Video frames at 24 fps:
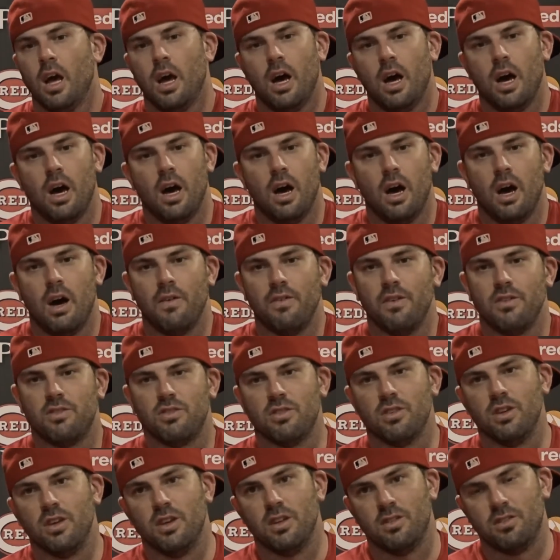Uh,
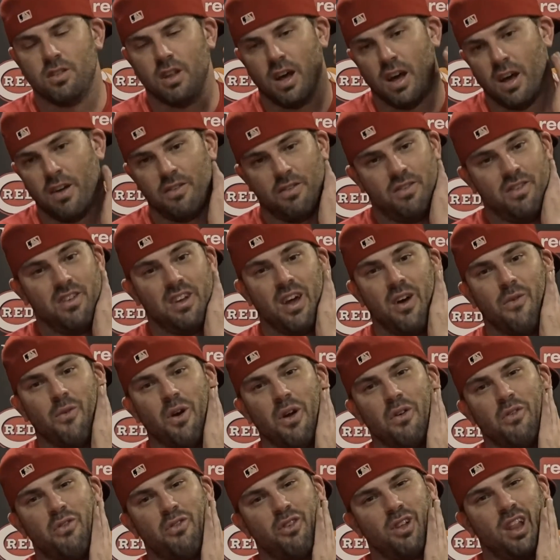obviously, it's not, it
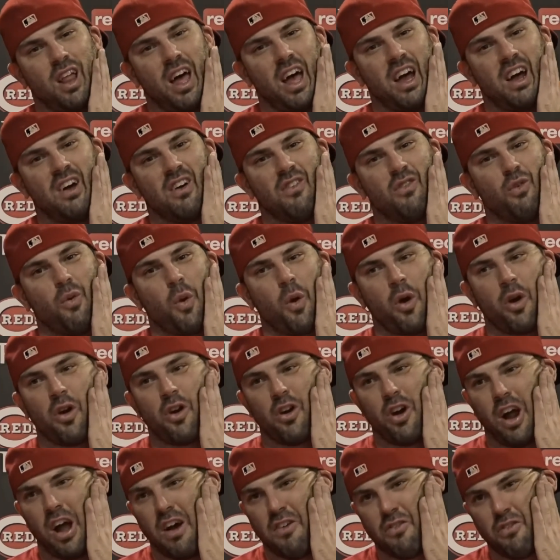wasn't for lack of work
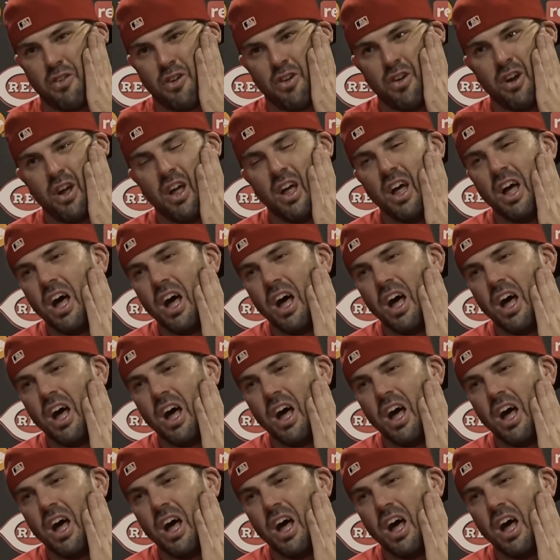or effort,